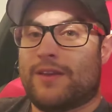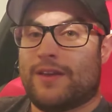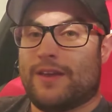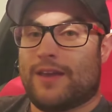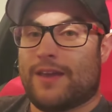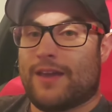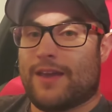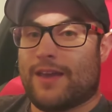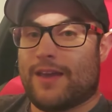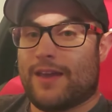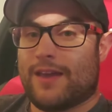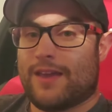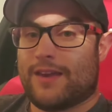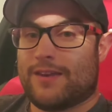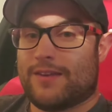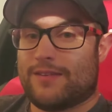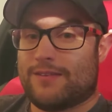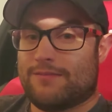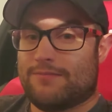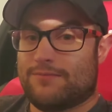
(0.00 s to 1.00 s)

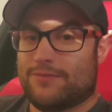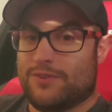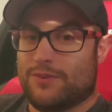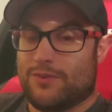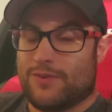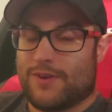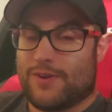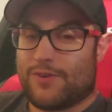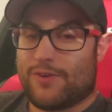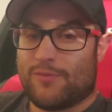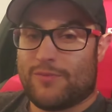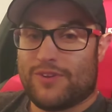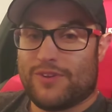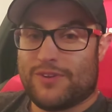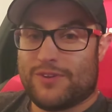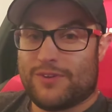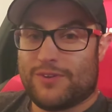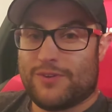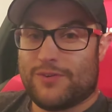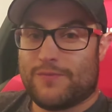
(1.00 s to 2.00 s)
and do what I normally
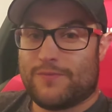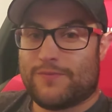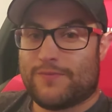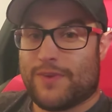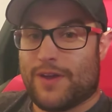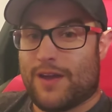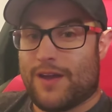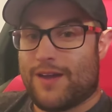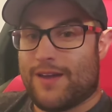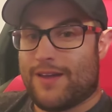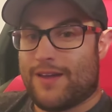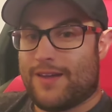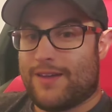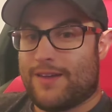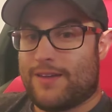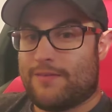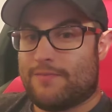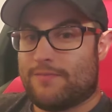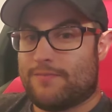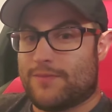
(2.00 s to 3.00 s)
do. I,
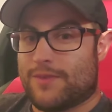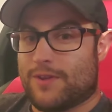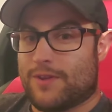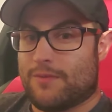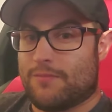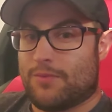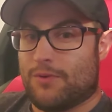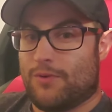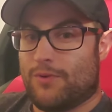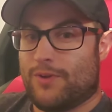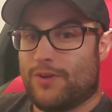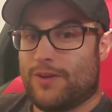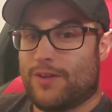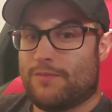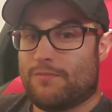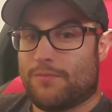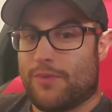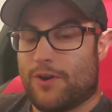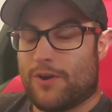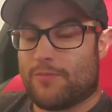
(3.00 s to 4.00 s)
you know, pull
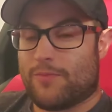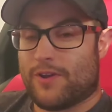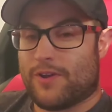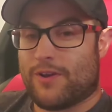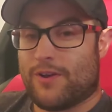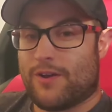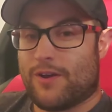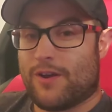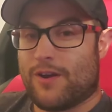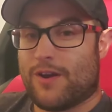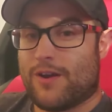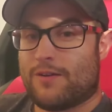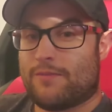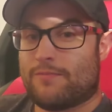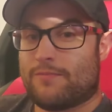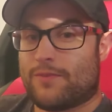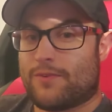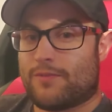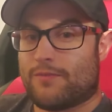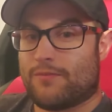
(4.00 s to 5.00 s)
in, park my car,
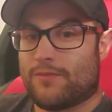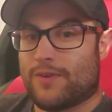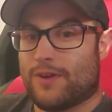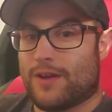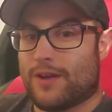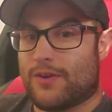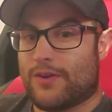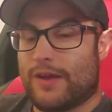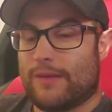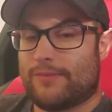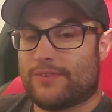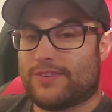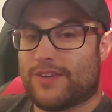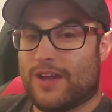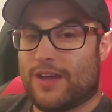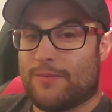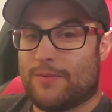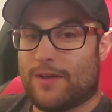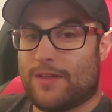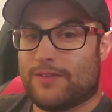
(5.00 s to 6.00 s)
grab the
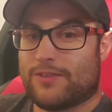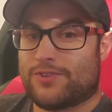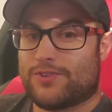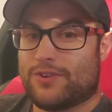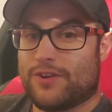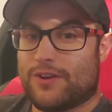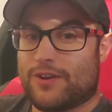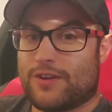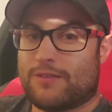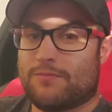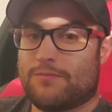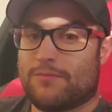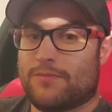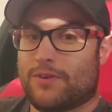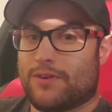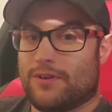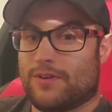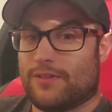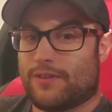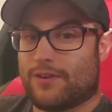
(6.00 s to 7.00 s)
top out of the trunk,
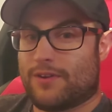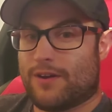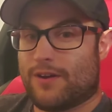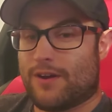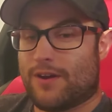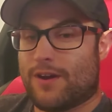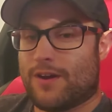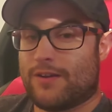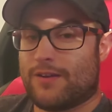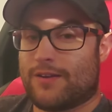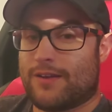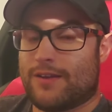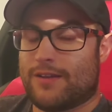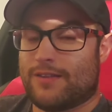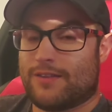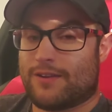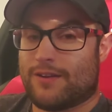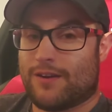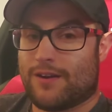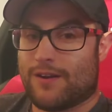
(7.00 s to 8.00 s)
put on the car, get
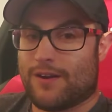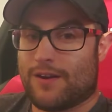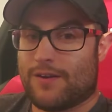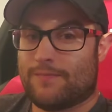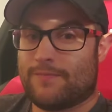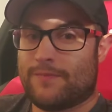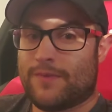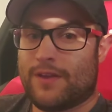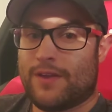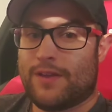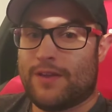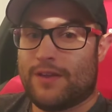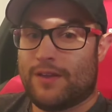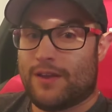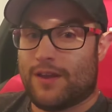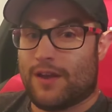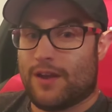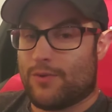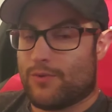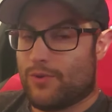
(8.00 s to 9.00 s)
in the car,
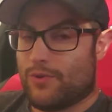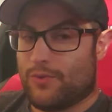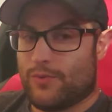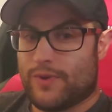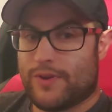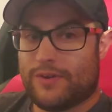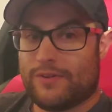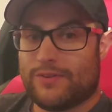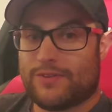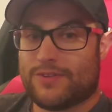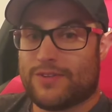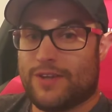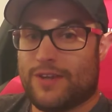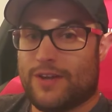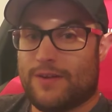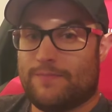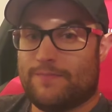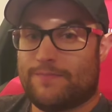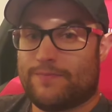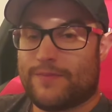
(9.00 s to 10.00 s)
roll the windows
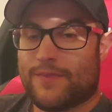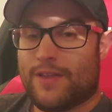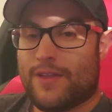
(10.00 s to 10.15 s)
up,